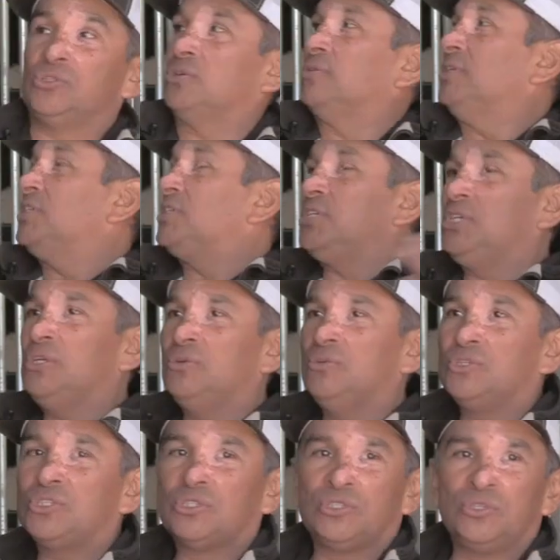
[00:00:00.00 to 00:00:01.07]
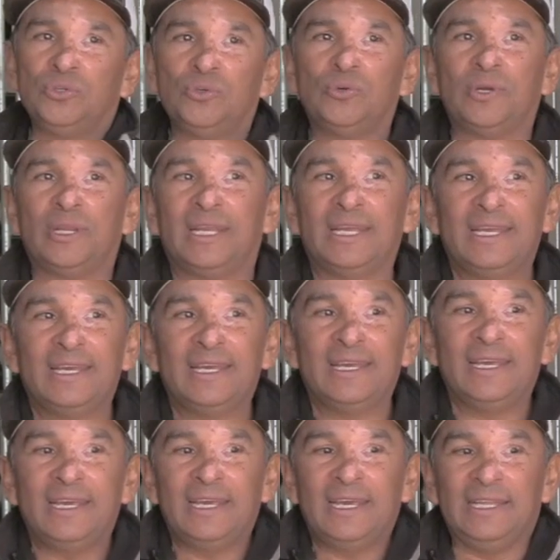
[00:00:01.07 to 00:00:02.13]
Houston is huge too, and
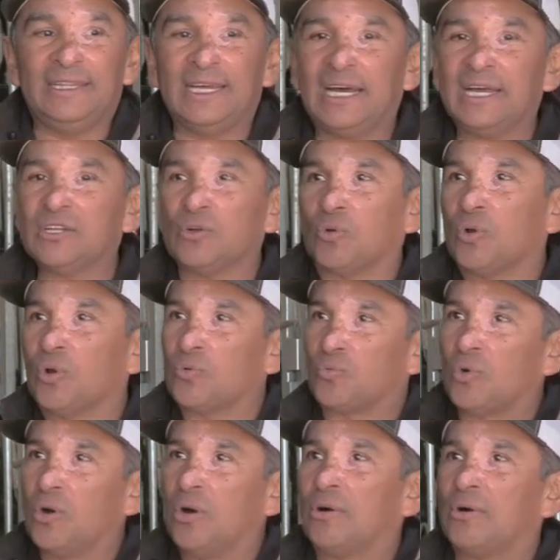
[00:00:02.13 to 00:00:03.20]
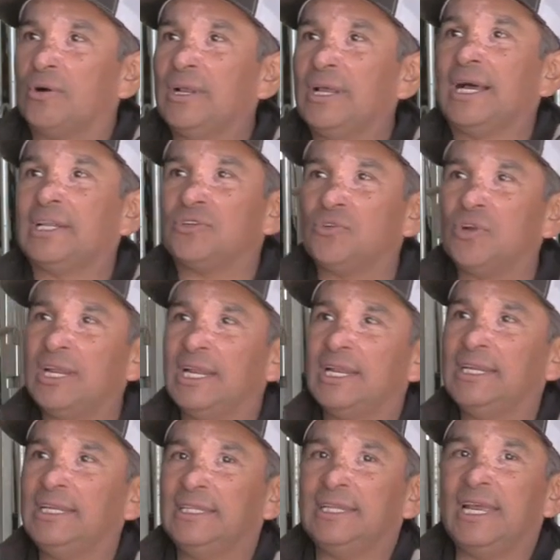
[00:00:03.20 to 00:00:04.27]
and that roar,
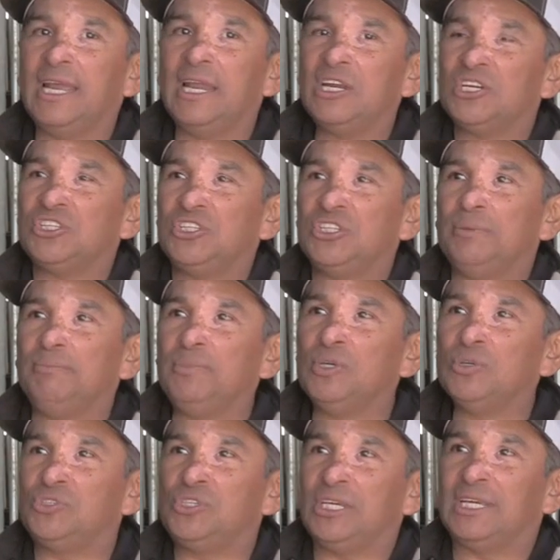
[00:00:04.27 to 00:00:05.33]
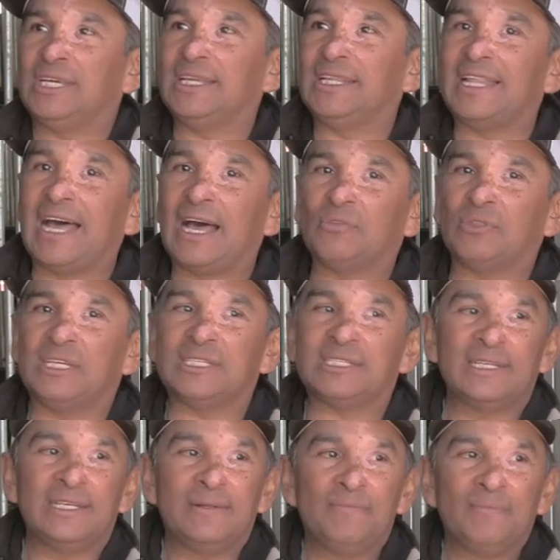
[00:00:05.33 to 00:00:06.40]
adrenaline, energy, music,
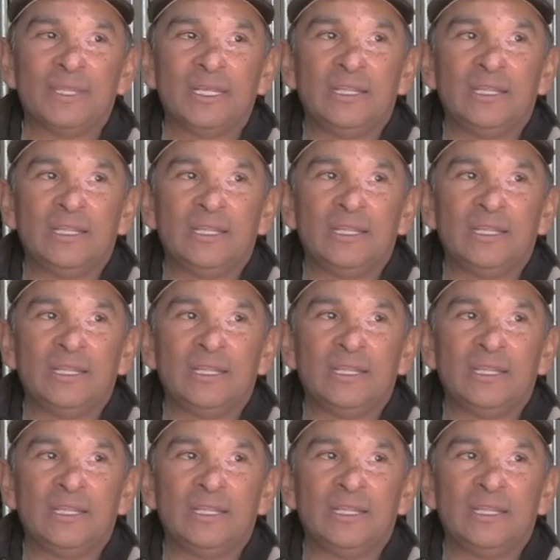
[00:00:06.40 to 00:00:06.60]
loudness.